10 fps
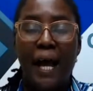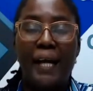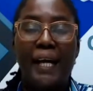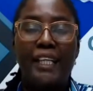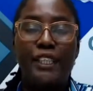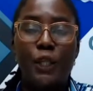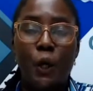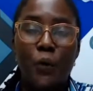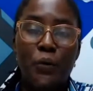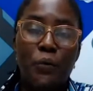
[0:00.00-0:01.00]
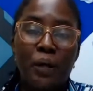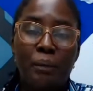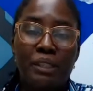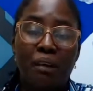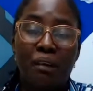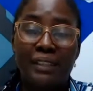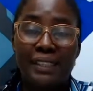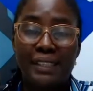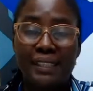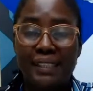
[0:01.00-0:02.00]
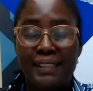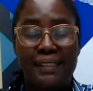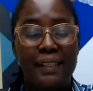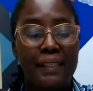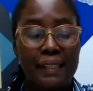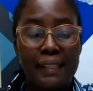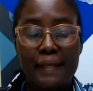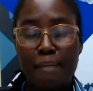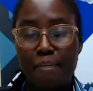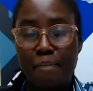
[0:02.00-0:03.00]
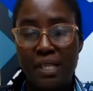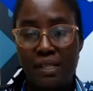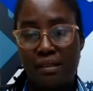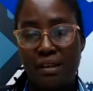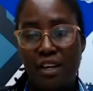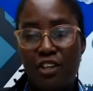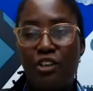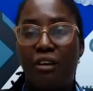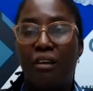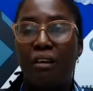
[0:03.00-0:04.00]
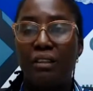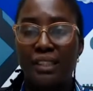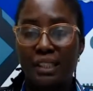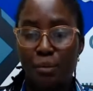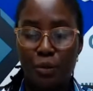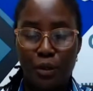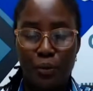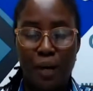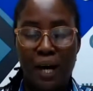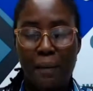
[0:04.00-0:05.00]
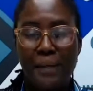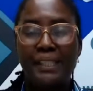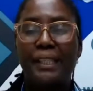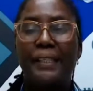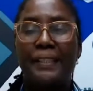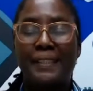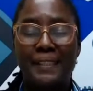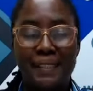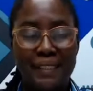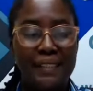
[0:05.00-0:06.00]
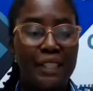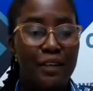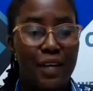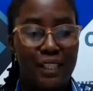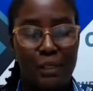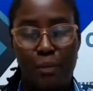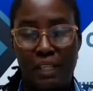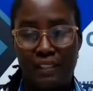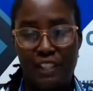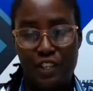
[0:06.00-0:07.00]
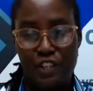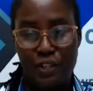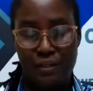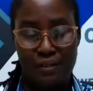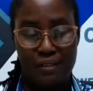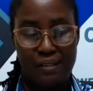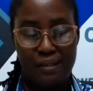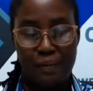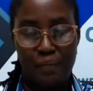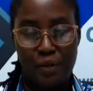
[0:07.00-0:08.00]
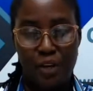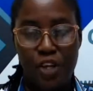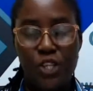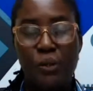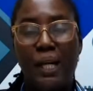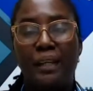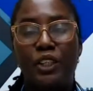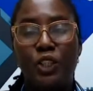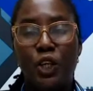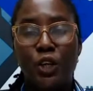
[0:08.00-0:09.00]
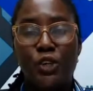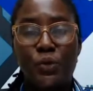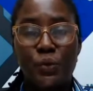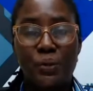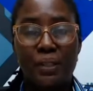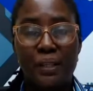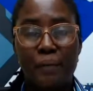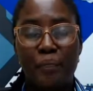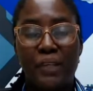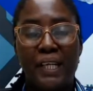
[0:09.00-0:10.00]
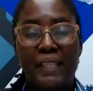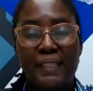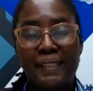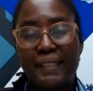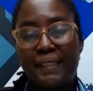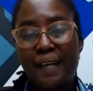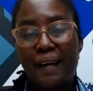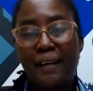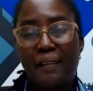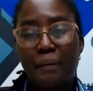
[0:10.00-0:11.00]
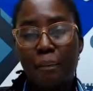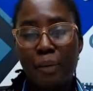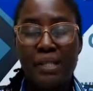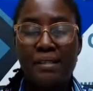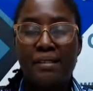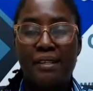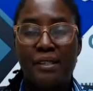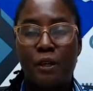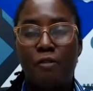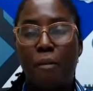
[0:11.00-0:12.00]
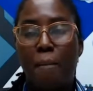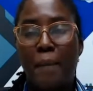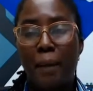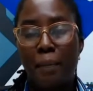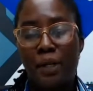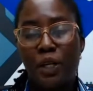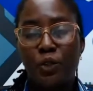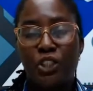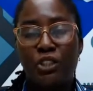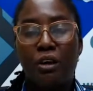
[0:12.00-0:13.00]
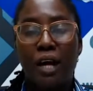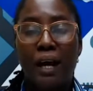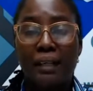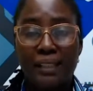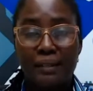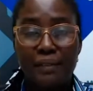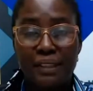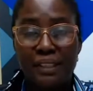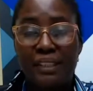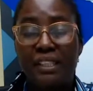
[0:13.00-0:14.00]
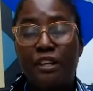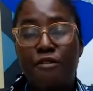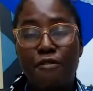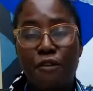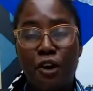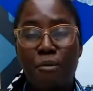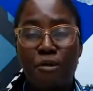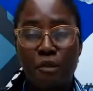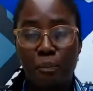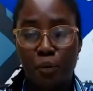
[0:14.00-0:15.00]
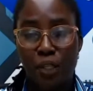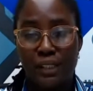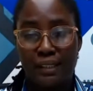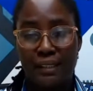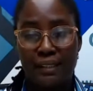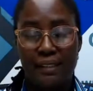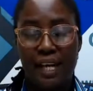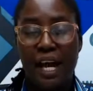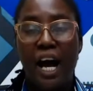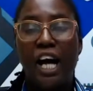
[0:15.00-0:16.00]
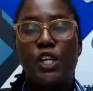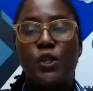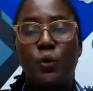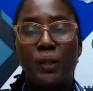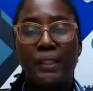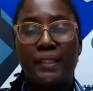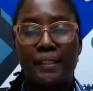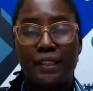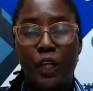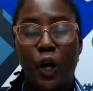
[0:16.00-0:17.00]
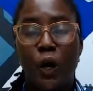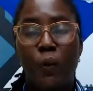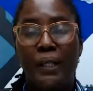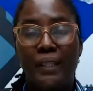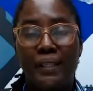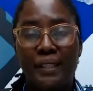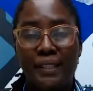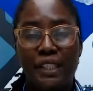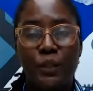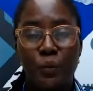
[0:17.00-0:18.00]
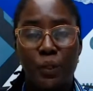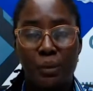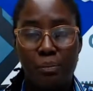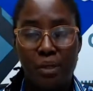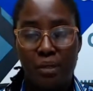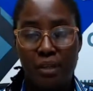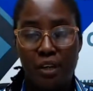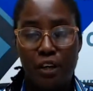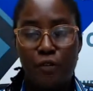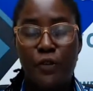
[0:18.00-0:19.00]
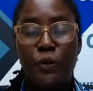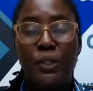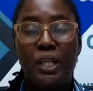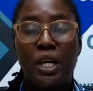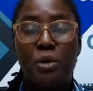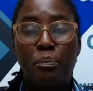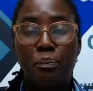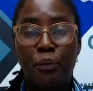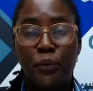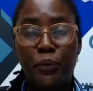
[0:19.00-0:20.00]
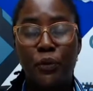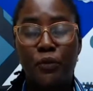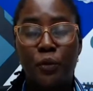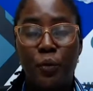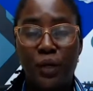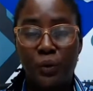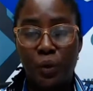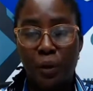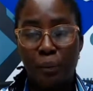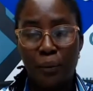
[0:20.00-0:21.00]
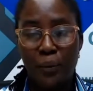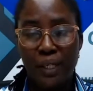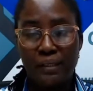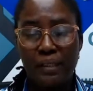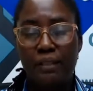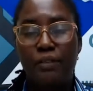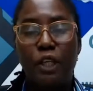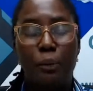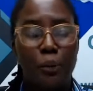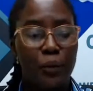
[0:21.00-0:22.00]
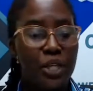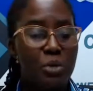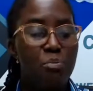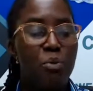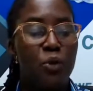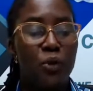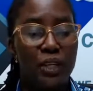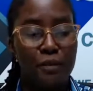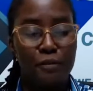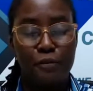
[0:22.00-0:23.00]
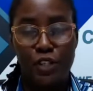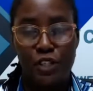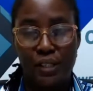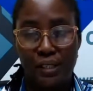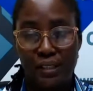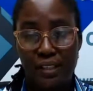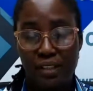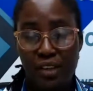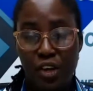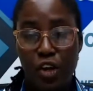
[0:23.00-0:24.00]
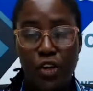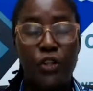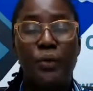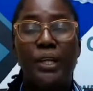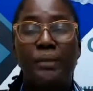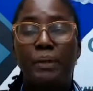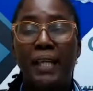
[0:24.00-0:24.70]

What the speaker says: And that is how you're able to consistently meet your customer requirements and exceed their expectations. So I encourage you today, start the business of mapping out your activities in a form of a process, and you will see how easy it will be for you to improve the way you operate and even operate more efficiently. You're able